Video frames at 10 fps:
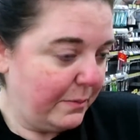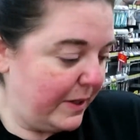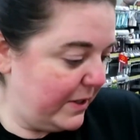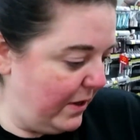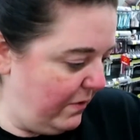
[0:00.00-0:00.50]

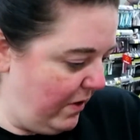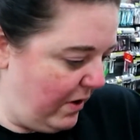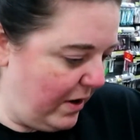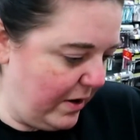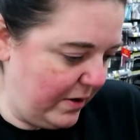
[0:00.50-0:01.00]
But so
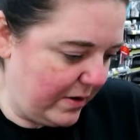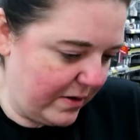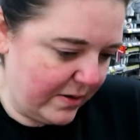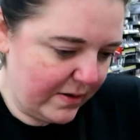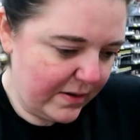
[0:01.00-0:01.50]
far,
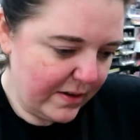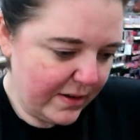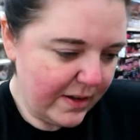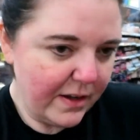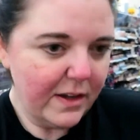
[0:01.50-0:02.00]

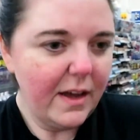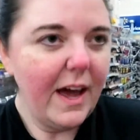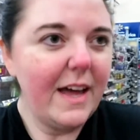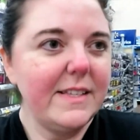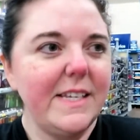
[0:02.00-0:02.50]
I
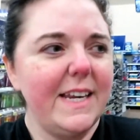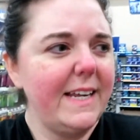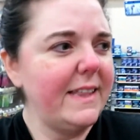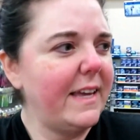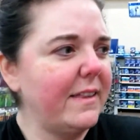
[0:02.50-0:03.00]
haven't seen
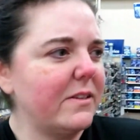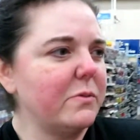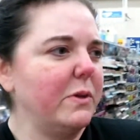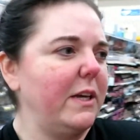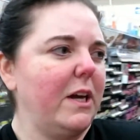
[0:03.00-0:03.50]
anything
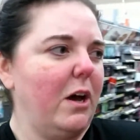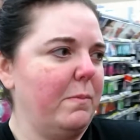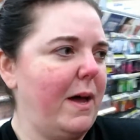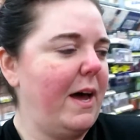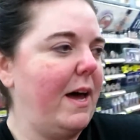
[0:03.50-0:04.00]
that's really
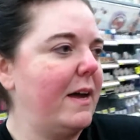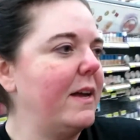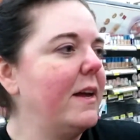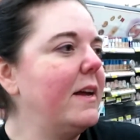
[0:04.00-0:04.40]
caught my eye.